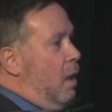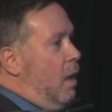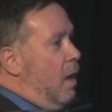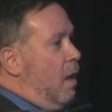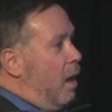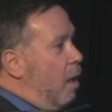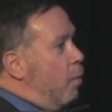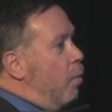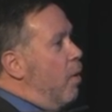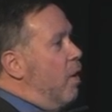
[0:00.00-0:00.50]

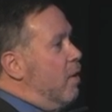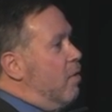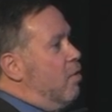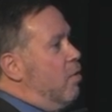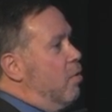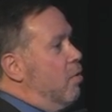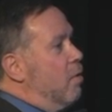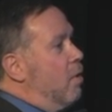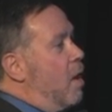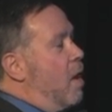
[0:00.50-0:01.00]
and I want
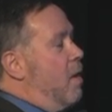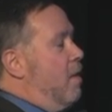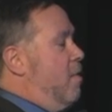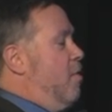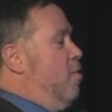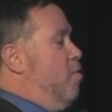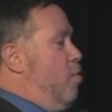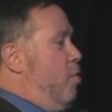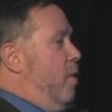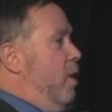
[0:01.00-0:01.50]
to
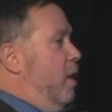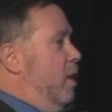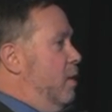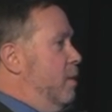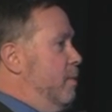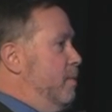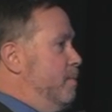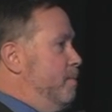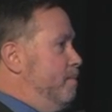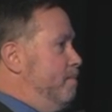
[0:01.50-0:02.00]
concentrate
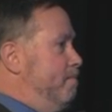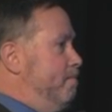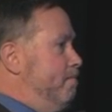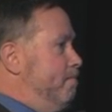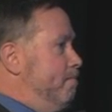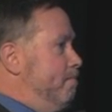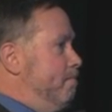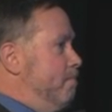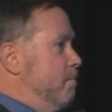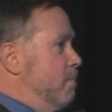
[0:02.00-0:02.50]

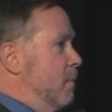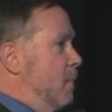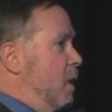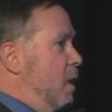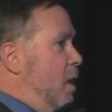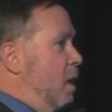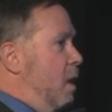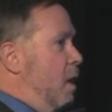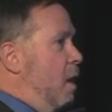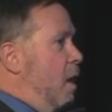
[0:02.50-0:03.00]

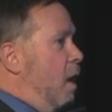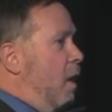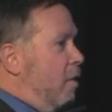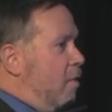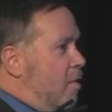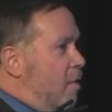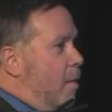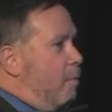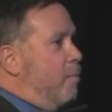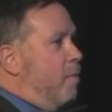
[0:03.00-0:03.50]
on
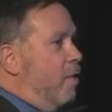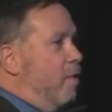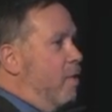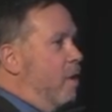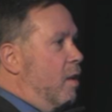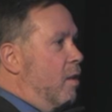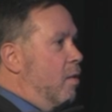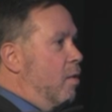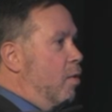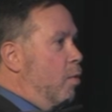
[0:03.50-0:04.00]
something
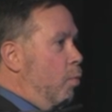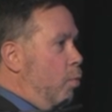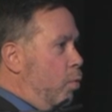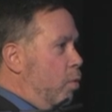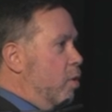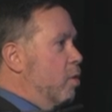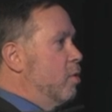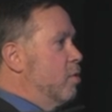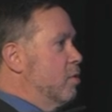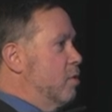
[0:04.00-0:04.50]
that the
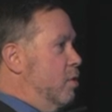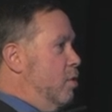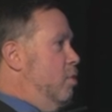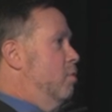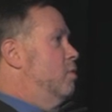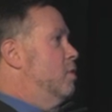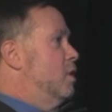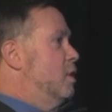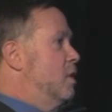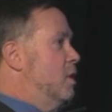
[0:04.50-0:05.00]
World
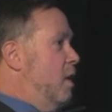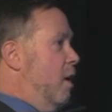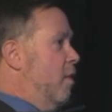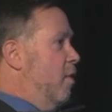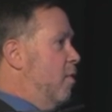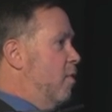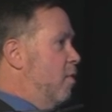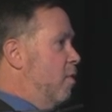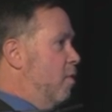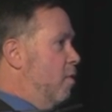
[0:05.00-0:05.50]
Union
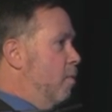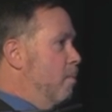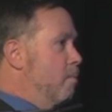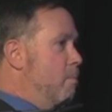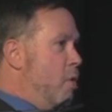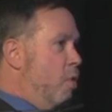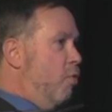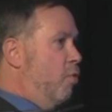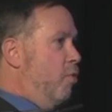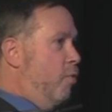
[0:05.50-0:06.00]
does
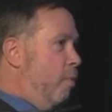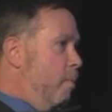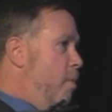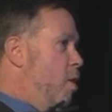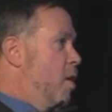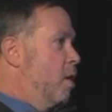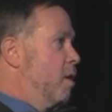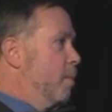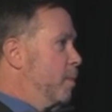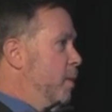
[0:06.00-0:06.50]
most
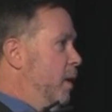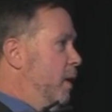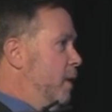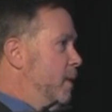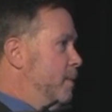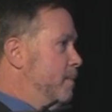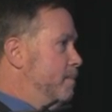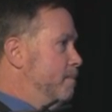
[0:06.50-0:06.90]
remarkably.